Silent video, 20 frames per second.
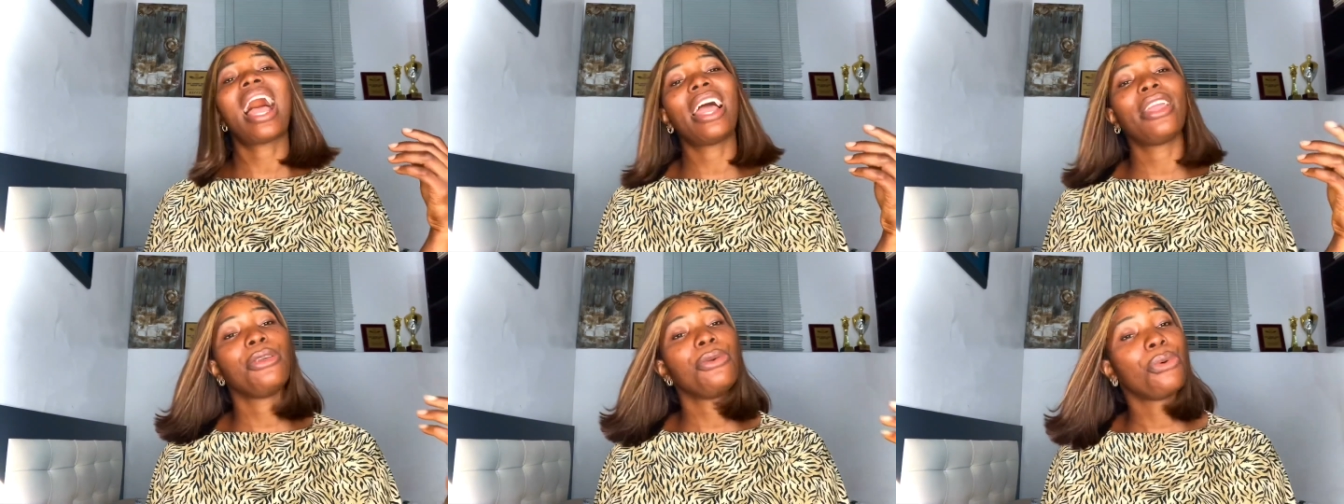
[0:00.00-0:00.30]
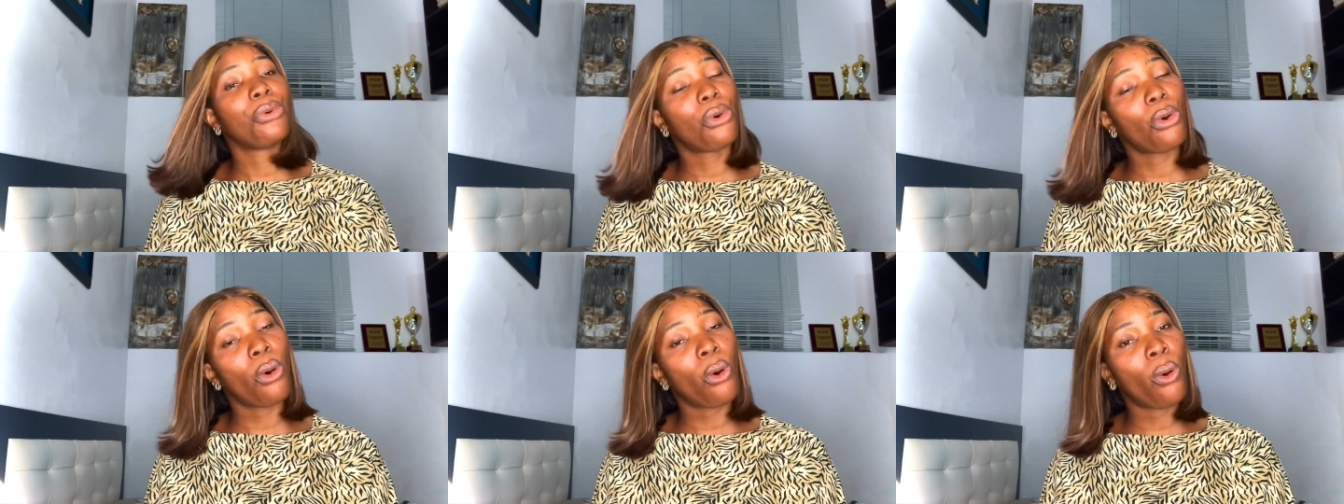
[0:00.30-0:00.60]
and
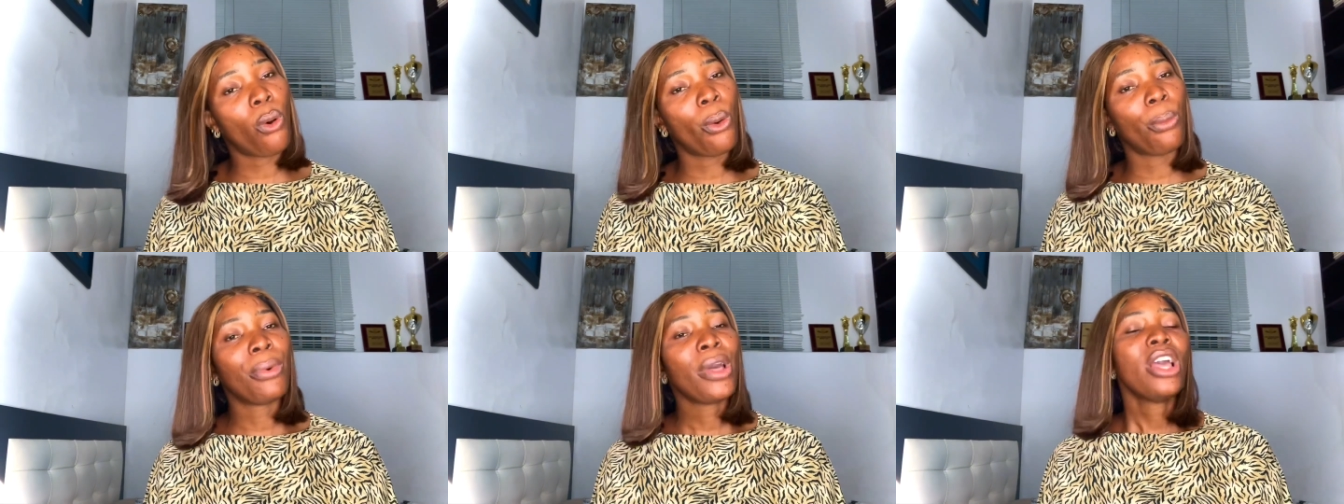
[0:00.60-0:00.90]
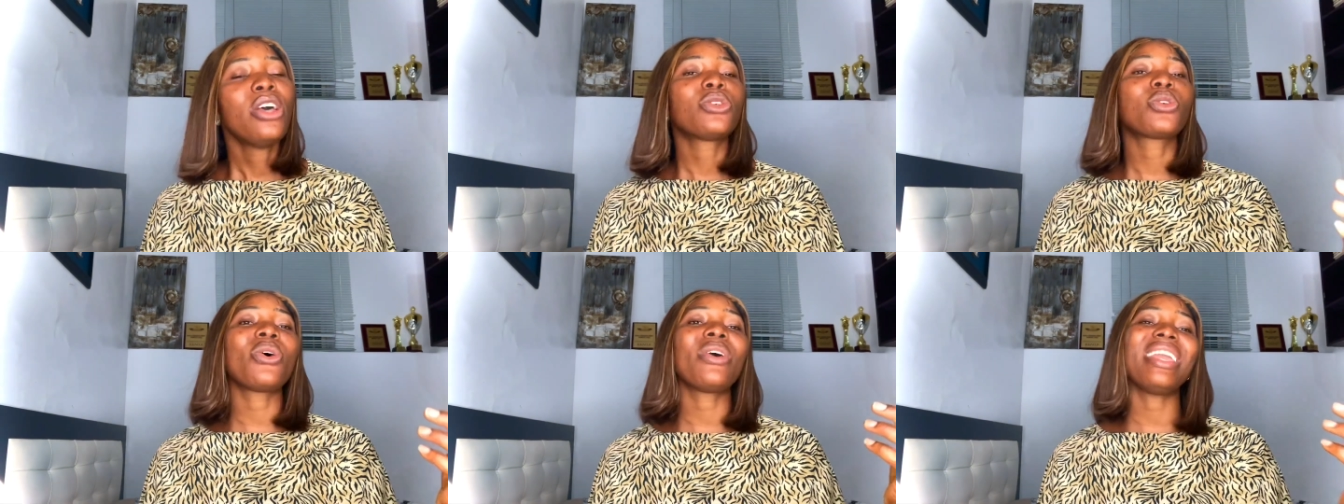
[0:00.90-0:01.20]
you go home
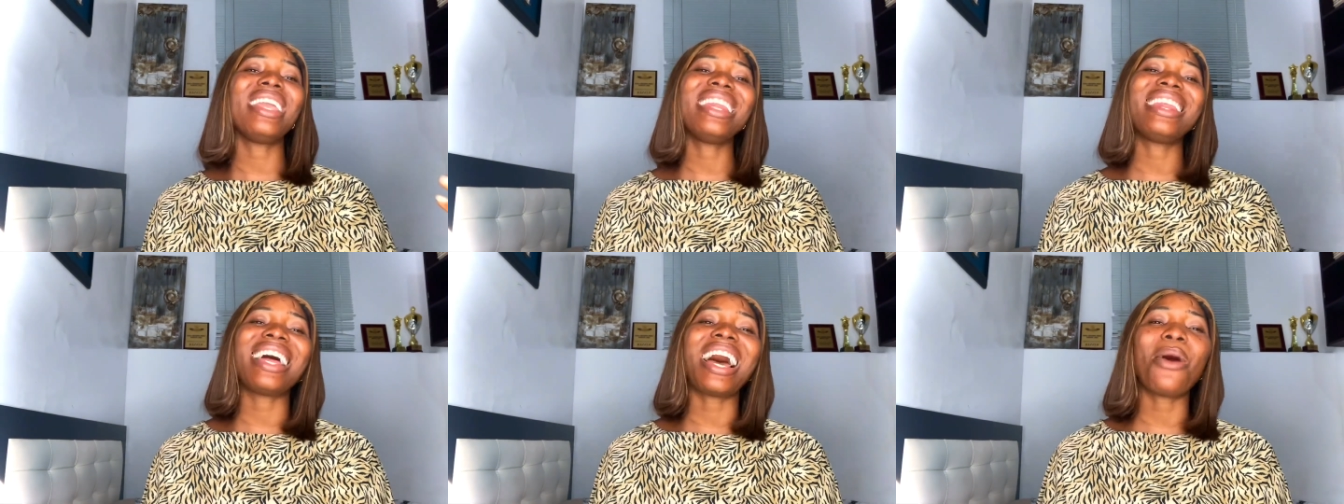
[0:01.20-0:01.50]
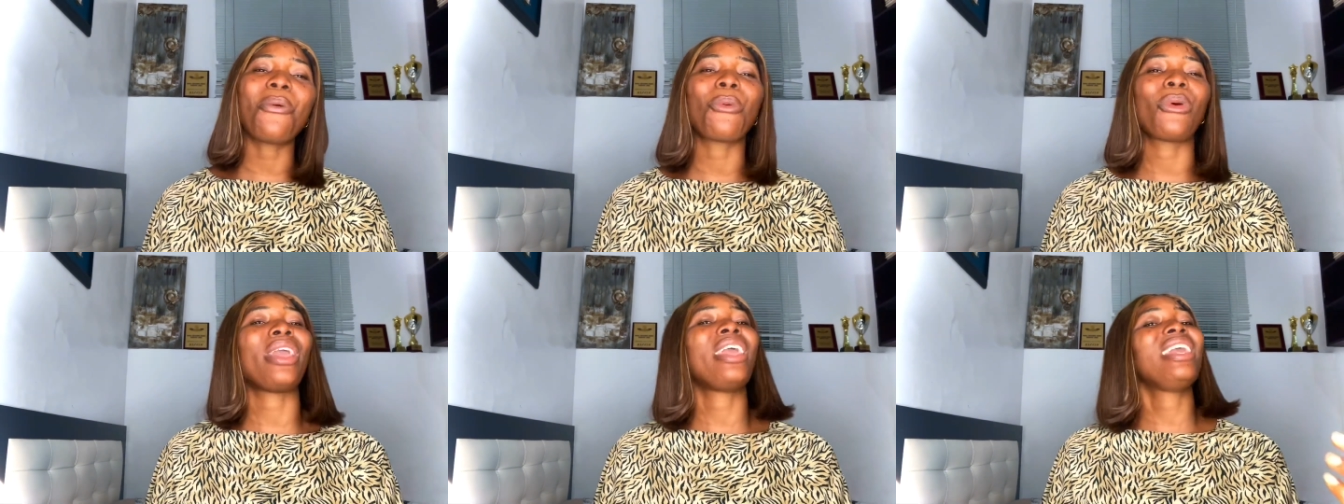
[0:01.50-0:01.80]
so
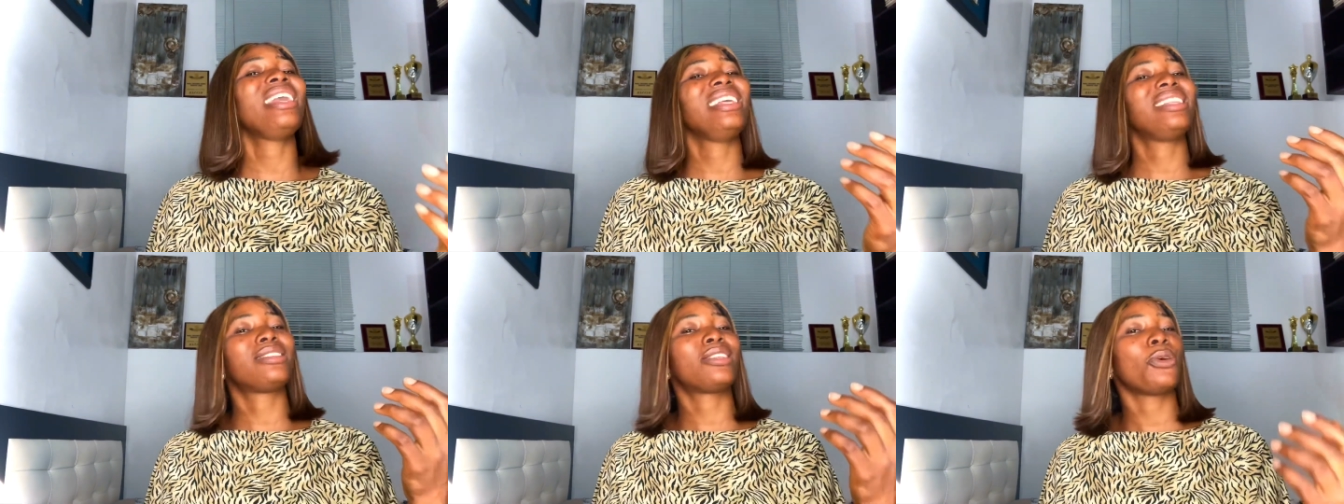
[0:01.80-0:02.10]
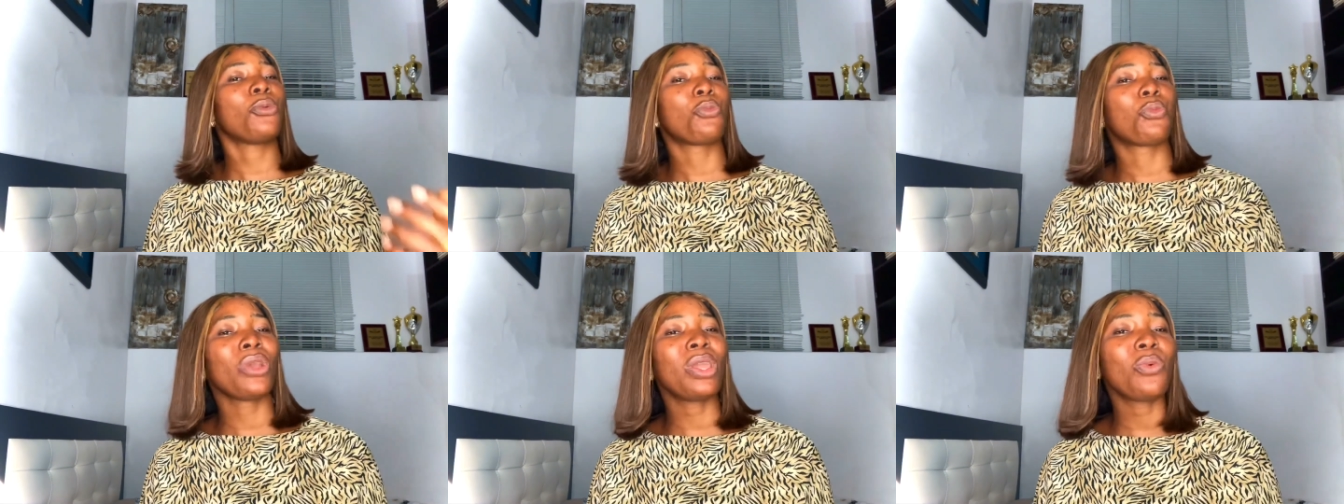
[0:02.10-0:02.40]
either way it's
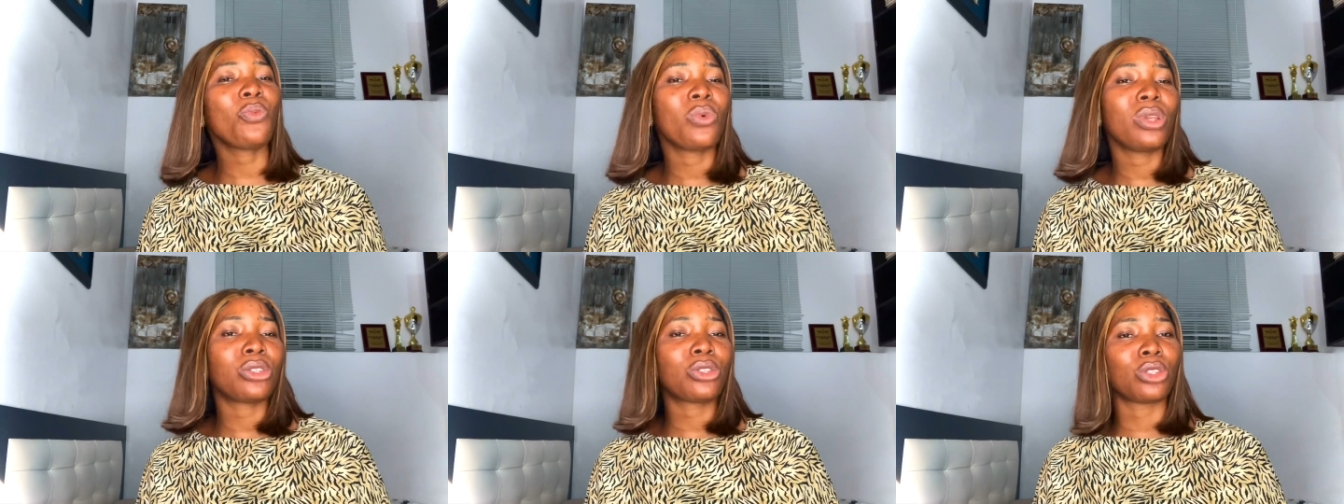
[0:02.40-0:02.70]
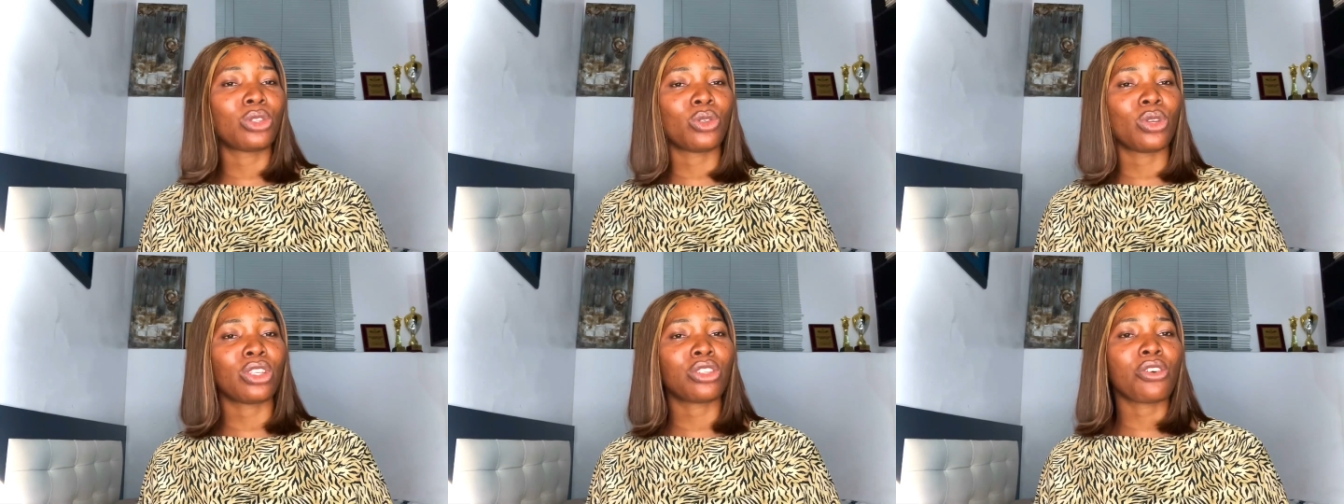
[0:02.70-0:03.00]
a win-win
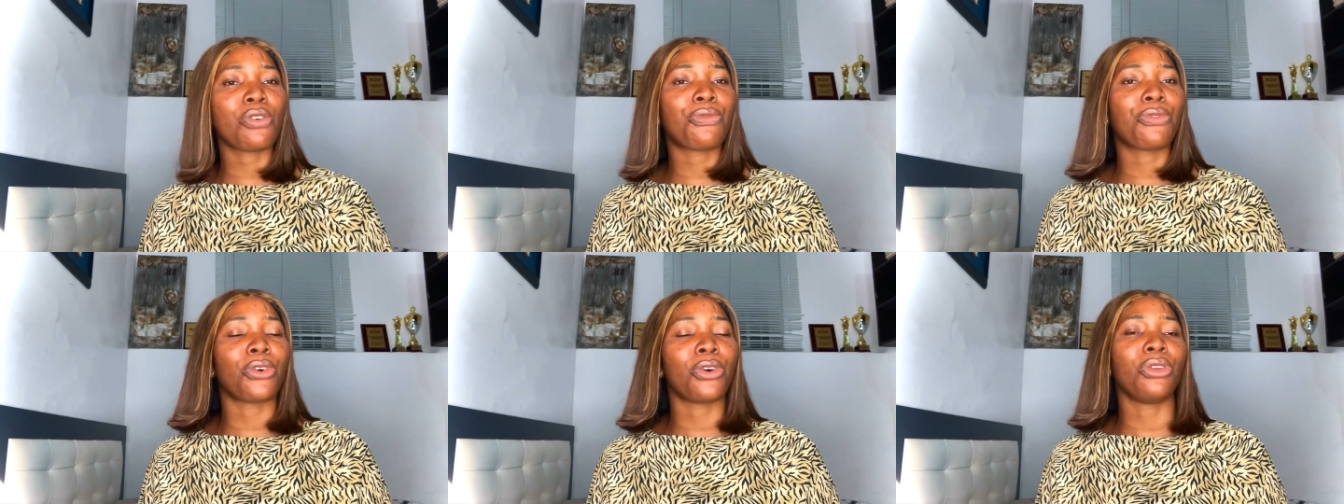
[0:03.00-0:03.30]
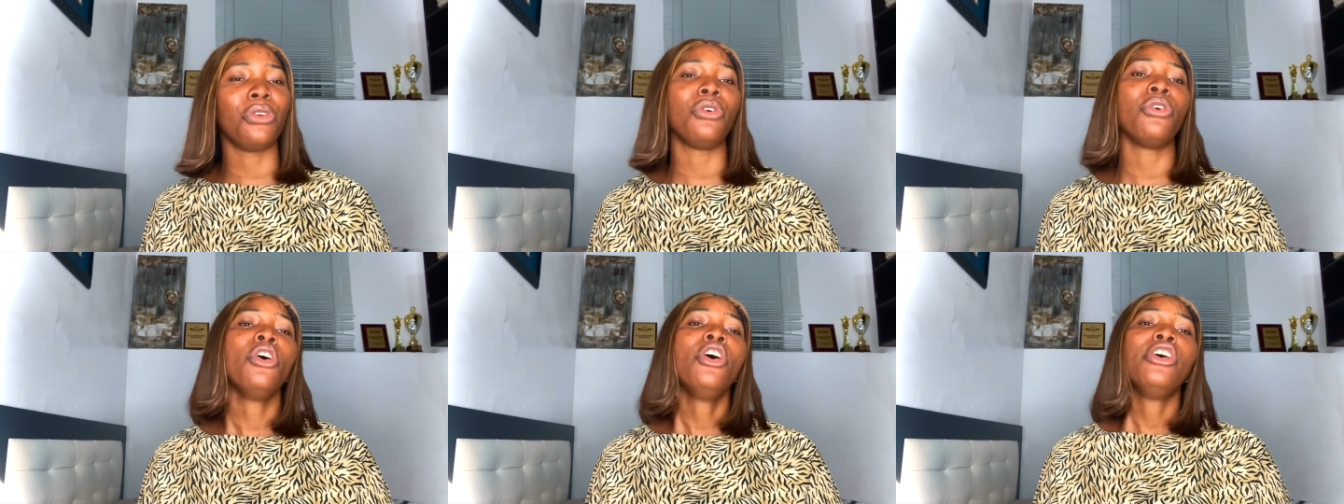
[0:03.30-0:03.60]
situation for
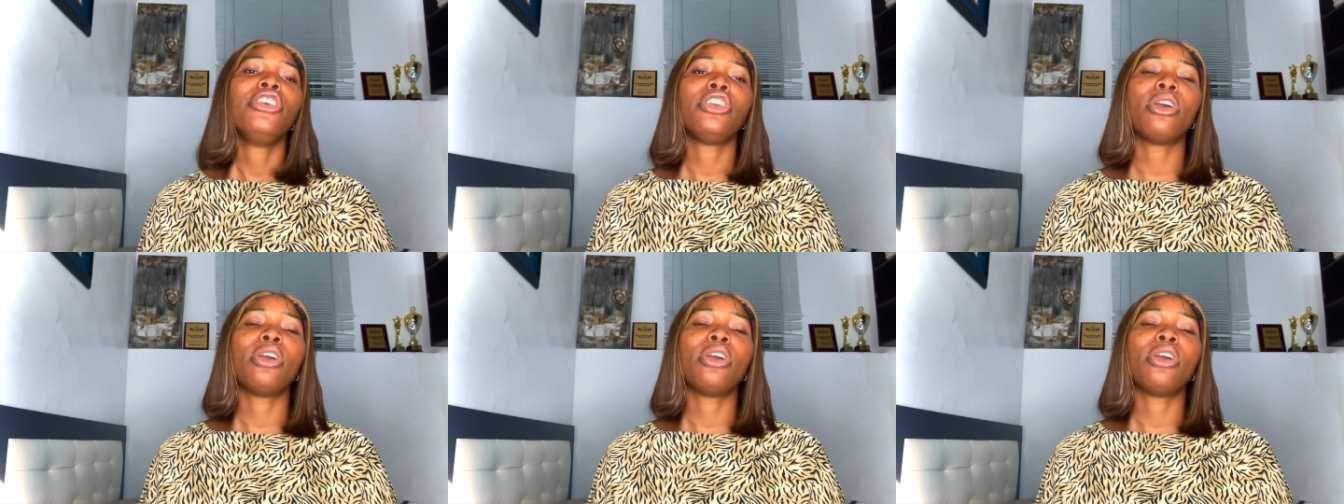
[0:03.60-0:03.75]
you